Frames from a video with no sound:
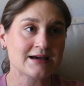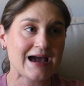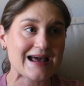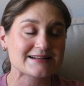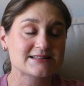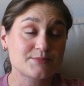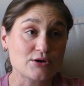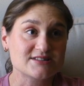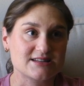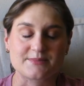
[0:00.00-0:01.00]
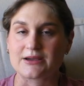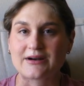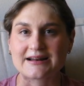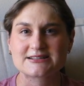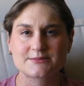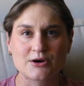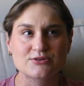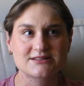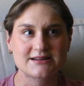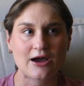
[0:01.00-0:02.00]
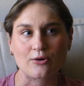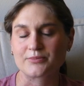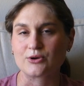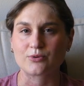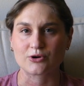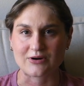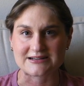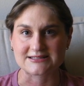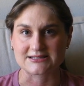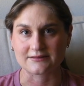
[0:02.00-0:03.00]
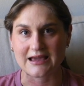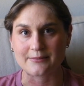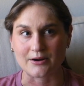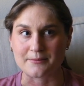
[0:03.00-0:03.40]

And it's supposed to be, right? It's supposed to help you progress into labor.